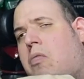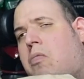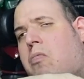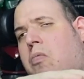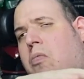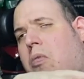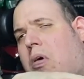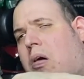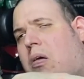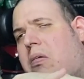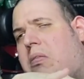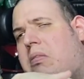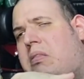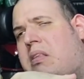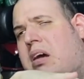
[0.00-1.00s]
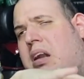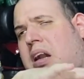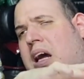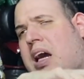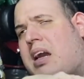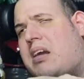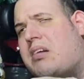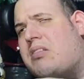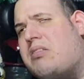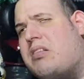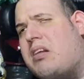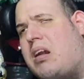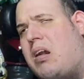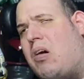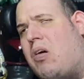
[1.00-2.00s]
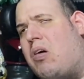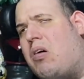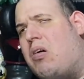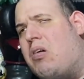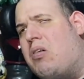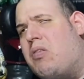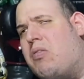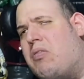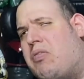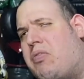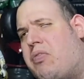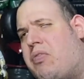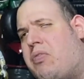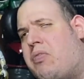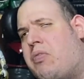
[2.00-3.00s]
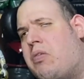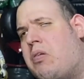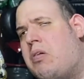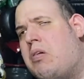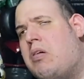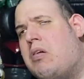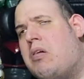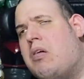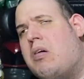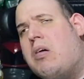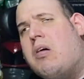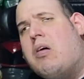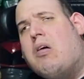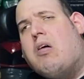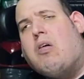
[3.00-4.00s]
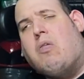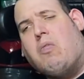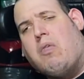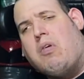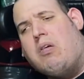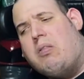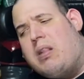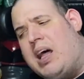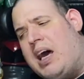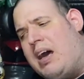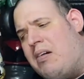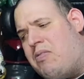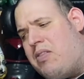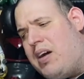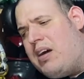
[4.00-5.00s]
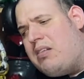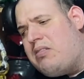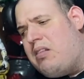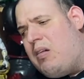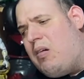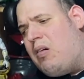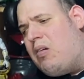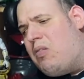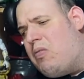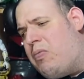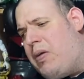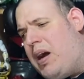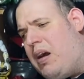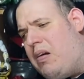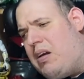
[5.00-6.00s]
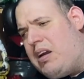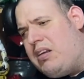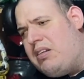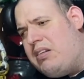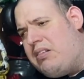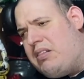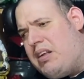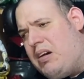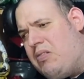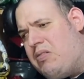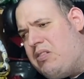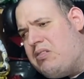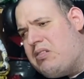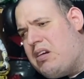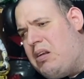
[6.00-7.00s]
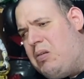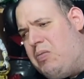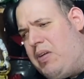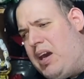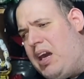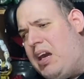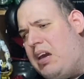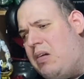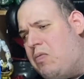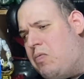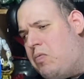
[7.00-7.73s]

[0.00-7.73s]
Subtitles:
what the next lot of, or what their first lot of Power Ranger stuff is going to be.